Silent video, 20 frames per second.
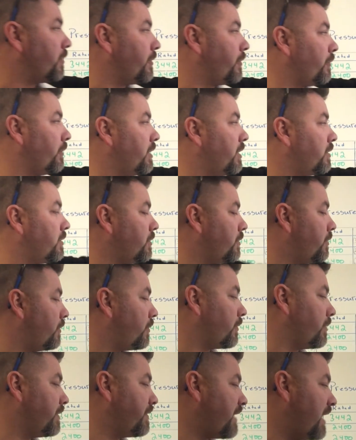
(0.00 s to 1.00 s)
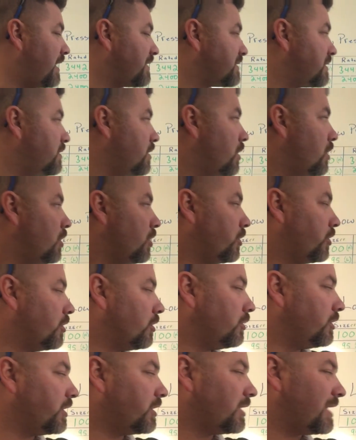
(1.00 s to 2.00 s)
3,300 to 3,000.
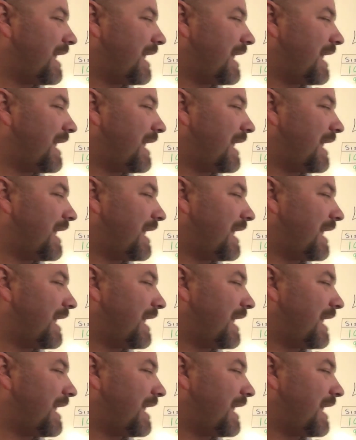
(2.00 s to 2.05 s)
You're only